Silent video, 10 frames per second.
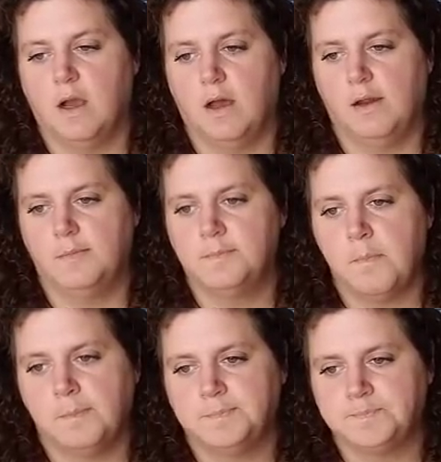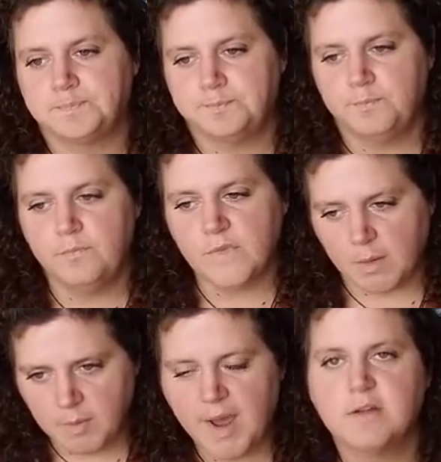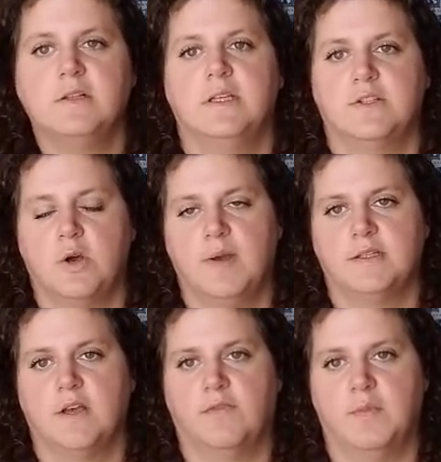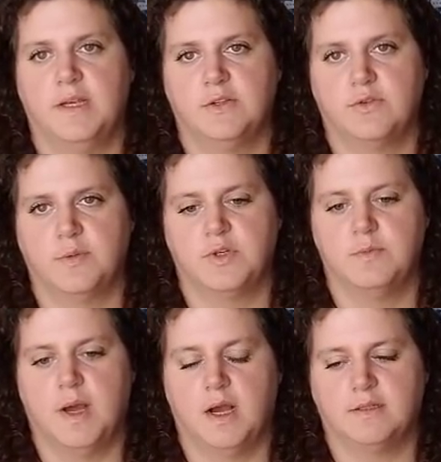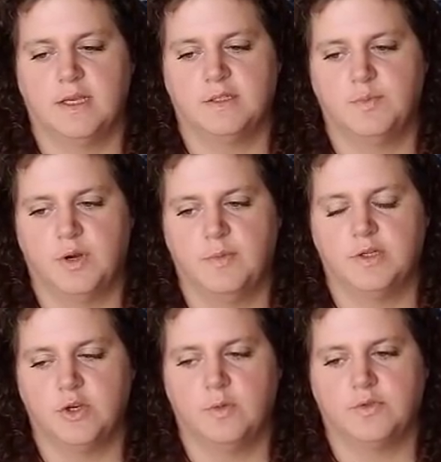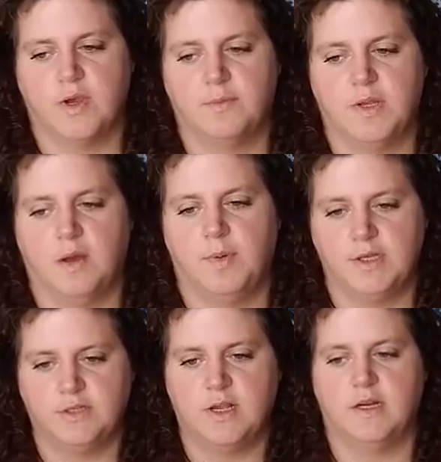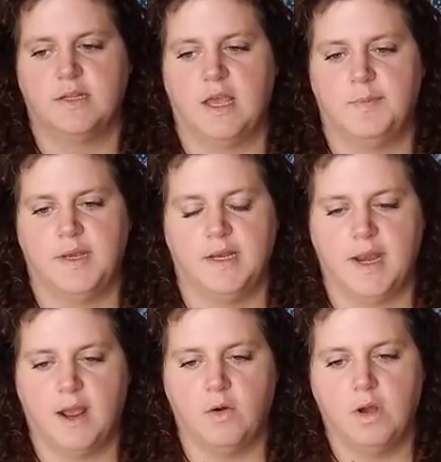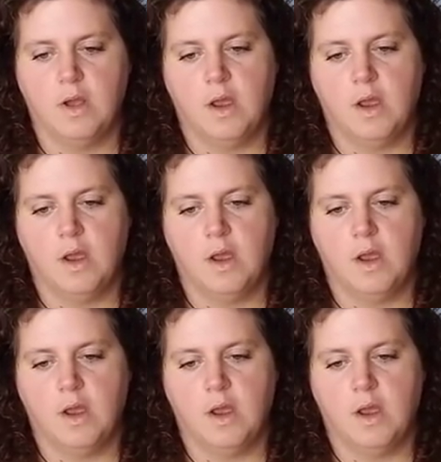I'm about to list all my stuff in my description box. That's pretty much almost wrapped up. I just got to type it in now.